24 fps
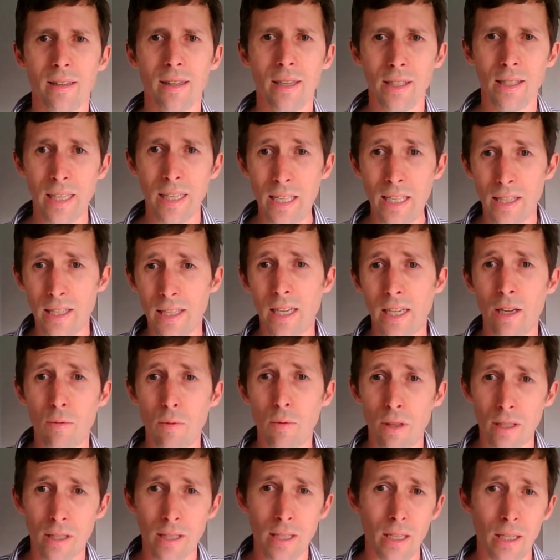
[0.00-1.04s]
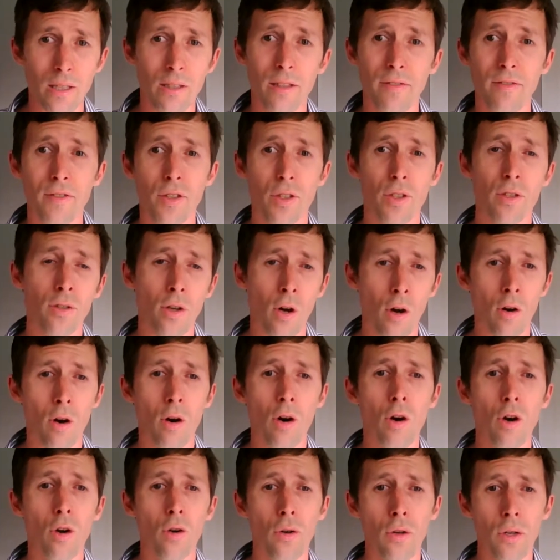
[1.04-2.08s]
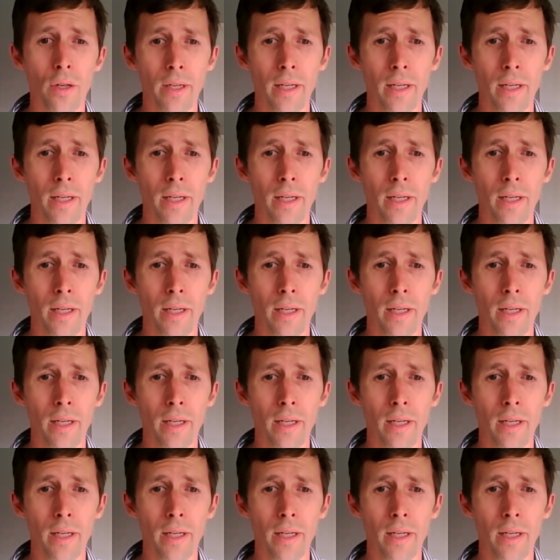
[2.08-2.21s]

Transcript: this Easter with a sense of sorrow